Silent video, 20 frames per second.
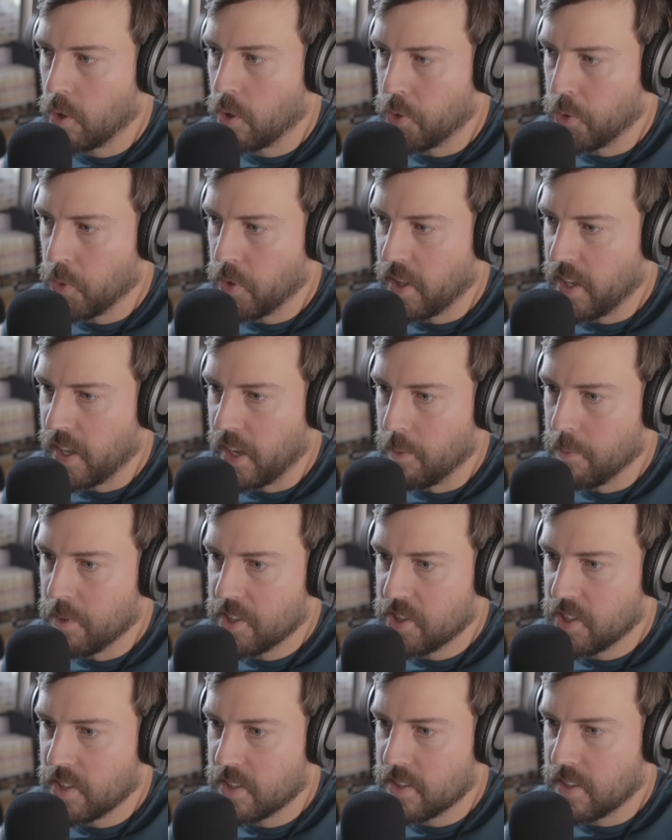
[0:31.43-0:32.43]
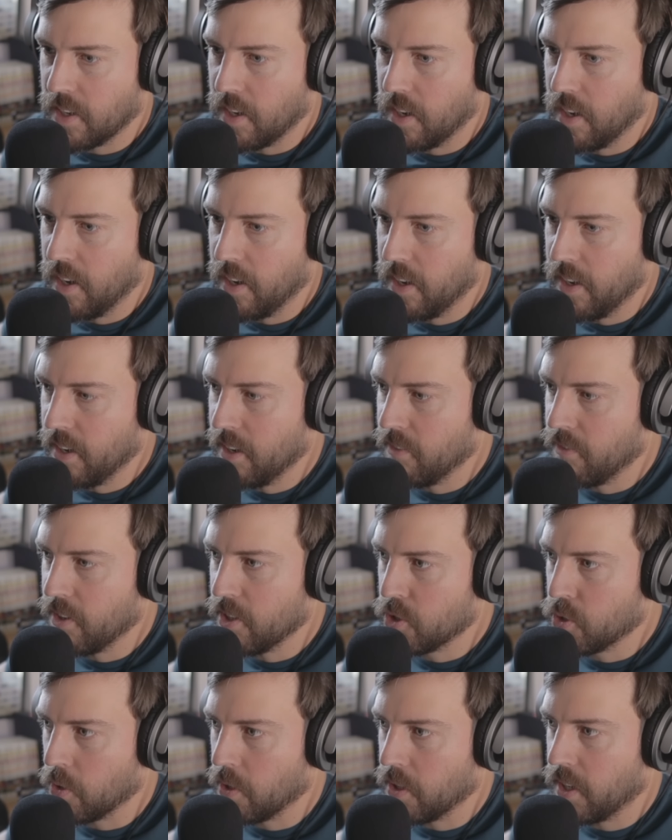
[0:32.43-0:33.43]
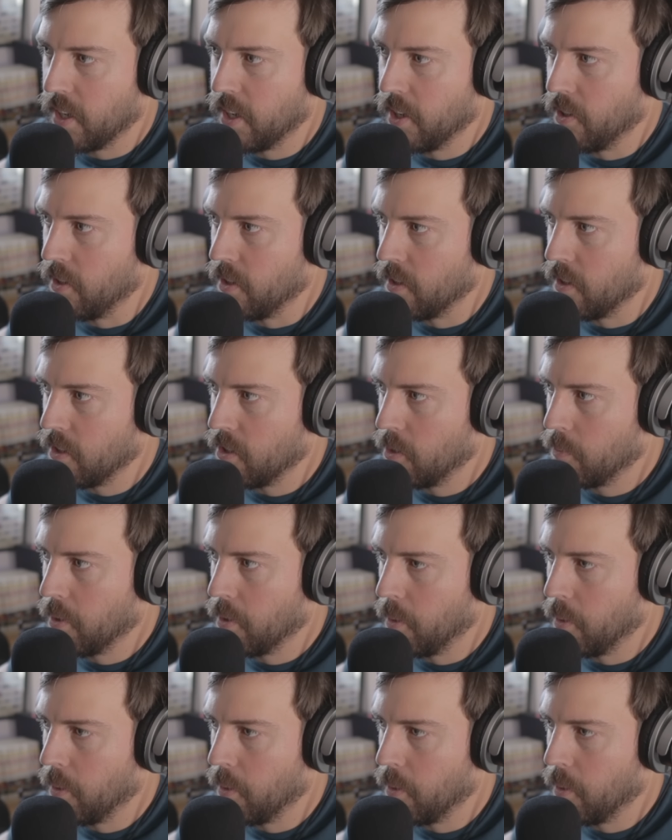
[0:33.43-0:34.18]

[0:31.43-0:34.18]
Now, we'll go through the images individually here in a